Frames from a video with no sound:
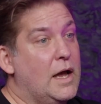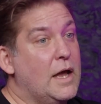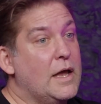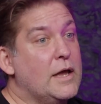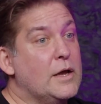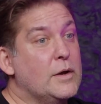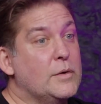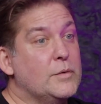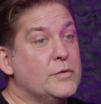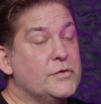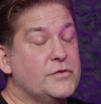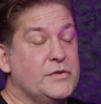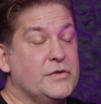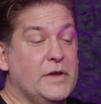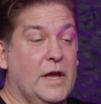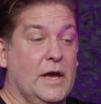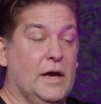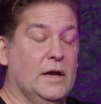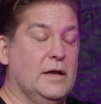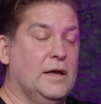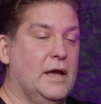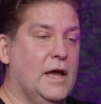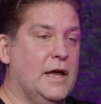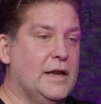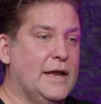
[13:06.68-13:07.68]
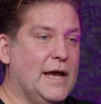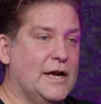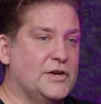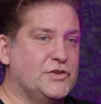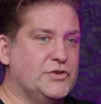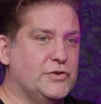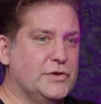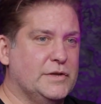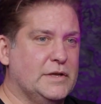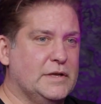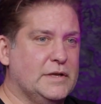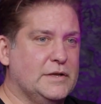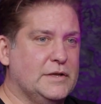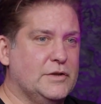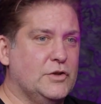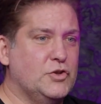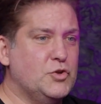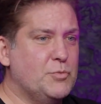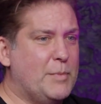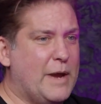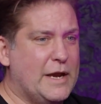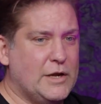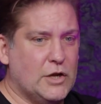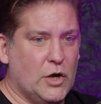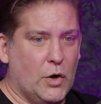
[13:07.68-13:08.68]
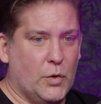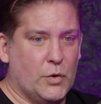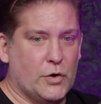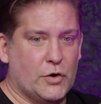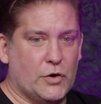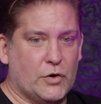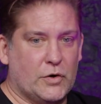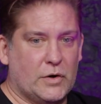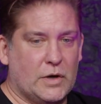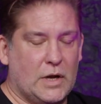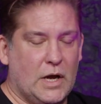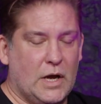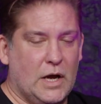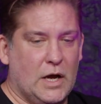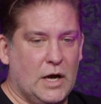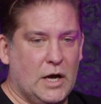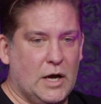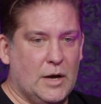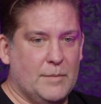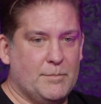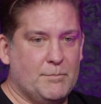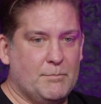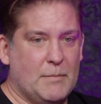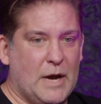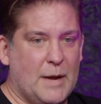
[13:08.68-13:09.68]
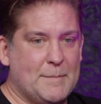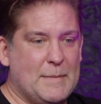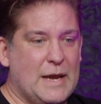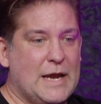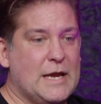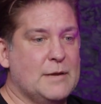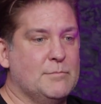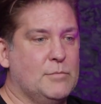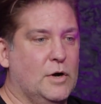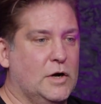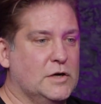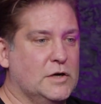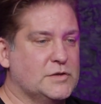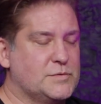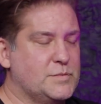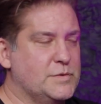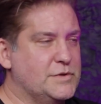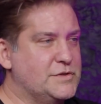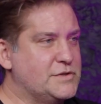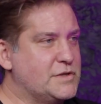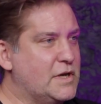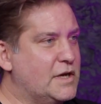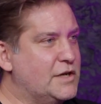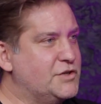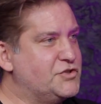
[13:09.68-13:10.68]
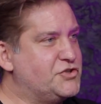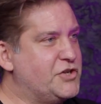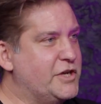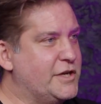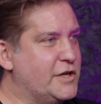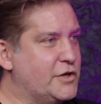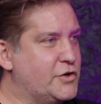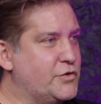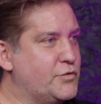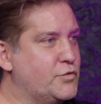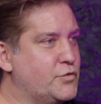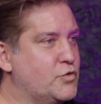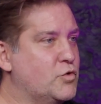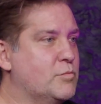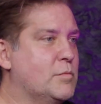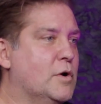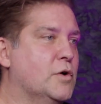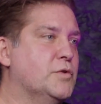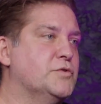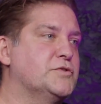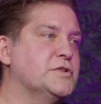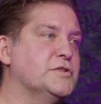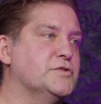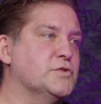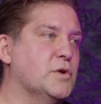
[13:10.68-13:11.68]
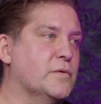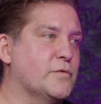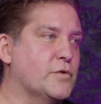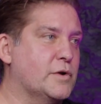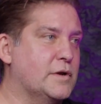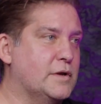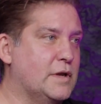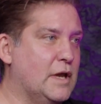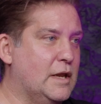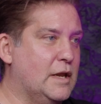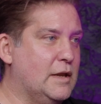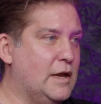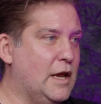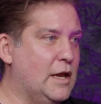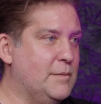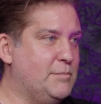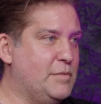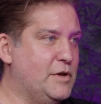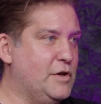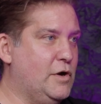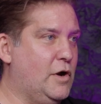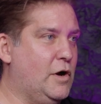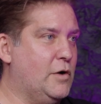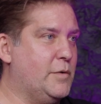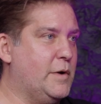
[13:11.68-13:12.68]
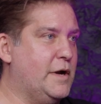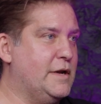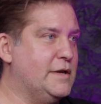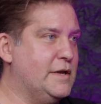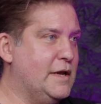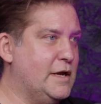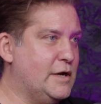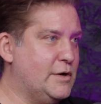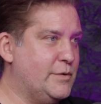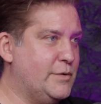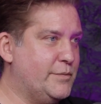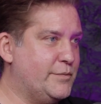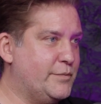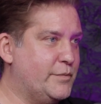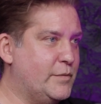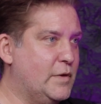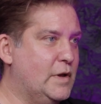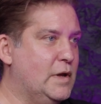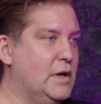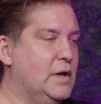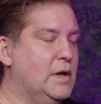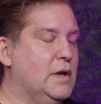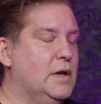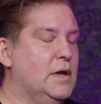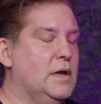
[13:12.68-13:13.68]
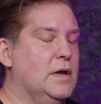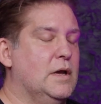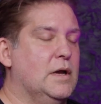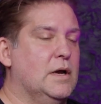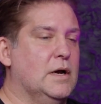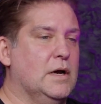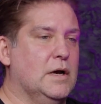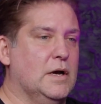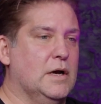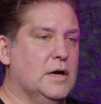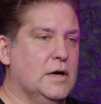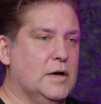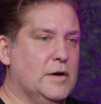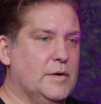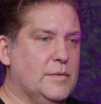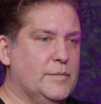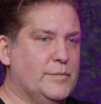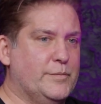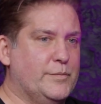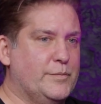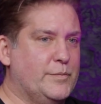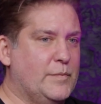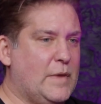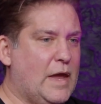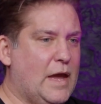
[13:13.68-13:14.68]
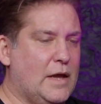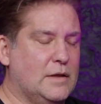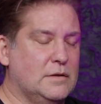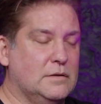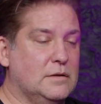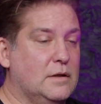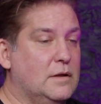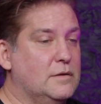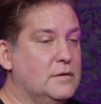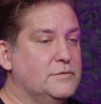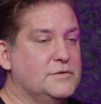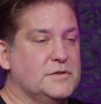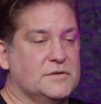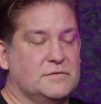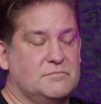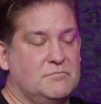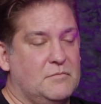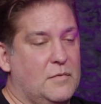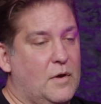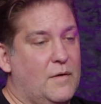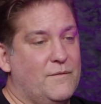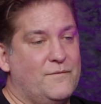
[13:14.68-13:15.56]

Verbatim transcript: It was, yeah. And actually, you may know her. Um, my main boss was uh, Gina Garrubbo. She's over at N- NPR right now. Okay. Um, just a